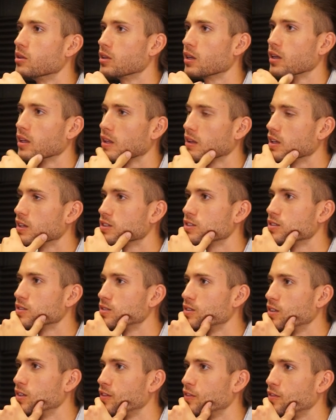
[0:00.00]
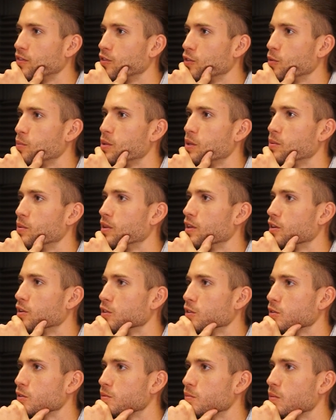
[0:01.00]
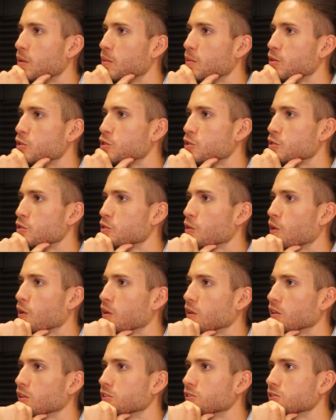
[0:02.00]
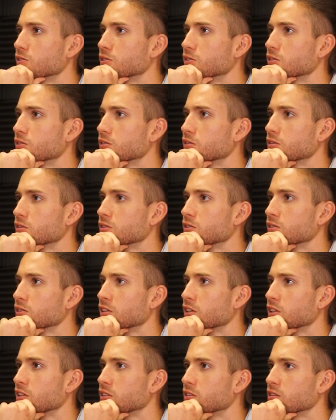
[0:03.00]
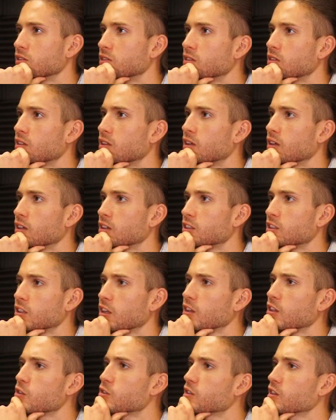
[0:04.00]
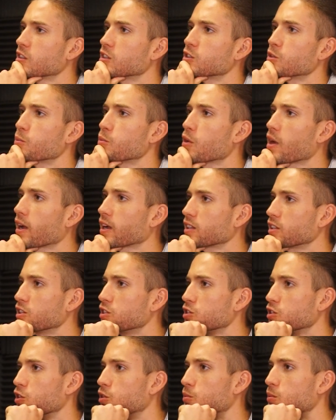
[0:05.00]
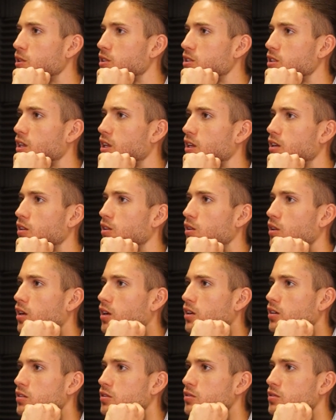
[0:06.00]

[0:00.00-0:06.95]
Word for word: it i guess if, for people that are maybe interested in trying yeah and, so like you said it's a practice so it must take a lot